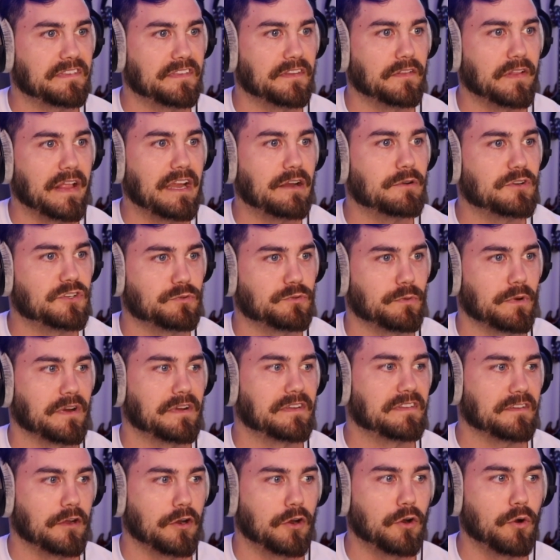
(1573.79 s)
the language
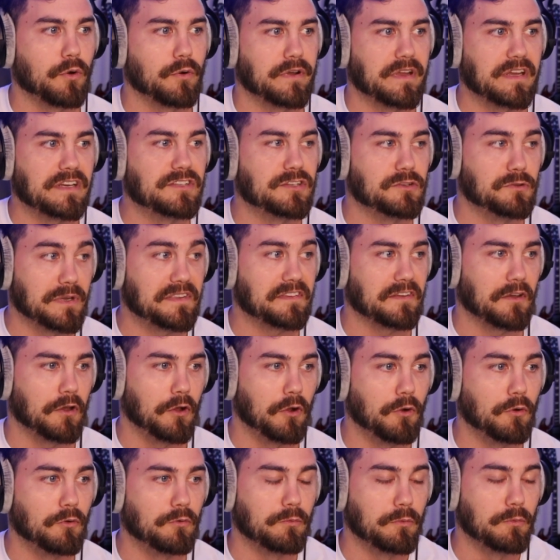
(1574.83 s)
works according to its
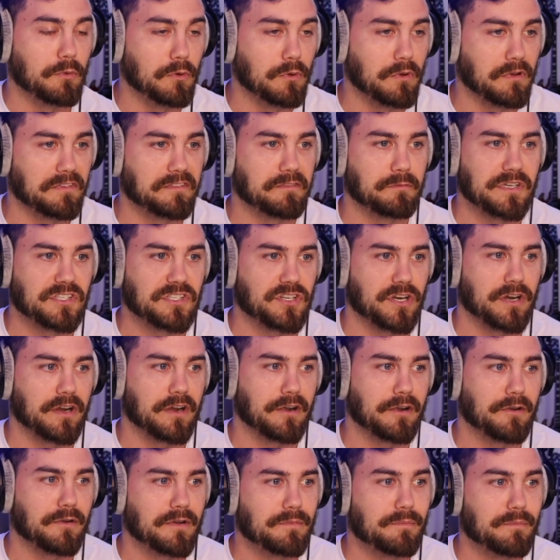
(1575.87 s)
own rules, which
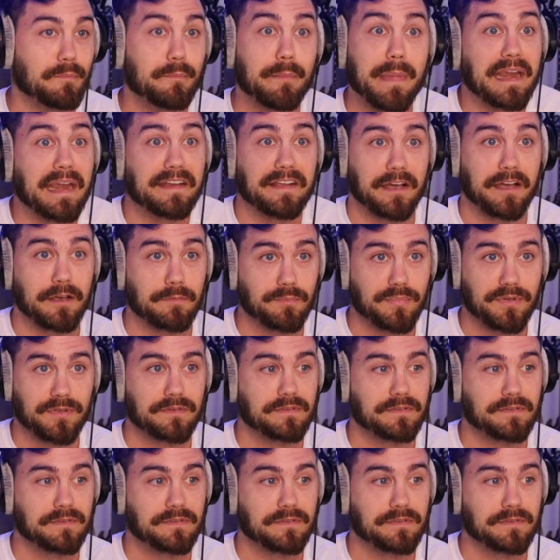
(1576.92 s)
are made up,